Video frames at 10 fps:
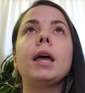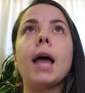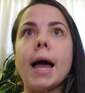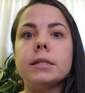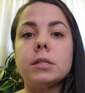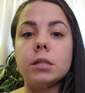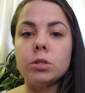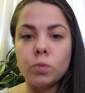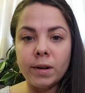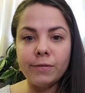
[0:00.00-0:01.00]
Hence,
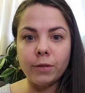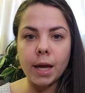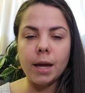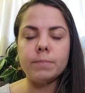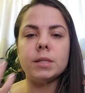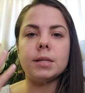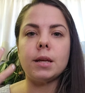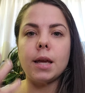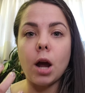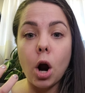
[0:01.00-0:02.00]
twin flames
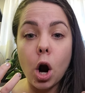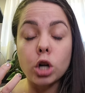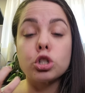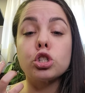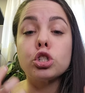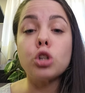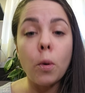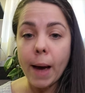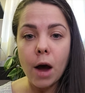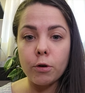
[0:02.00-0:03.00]
are so
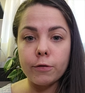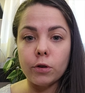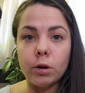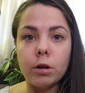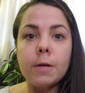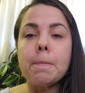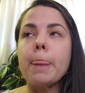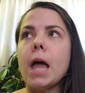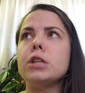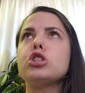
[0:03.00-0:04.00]
powerful
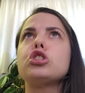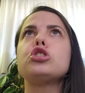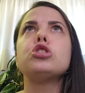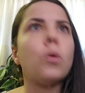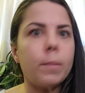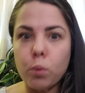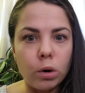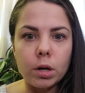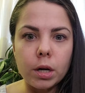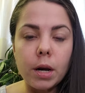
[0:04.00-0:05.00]
and so
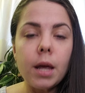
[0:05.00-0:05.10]
important,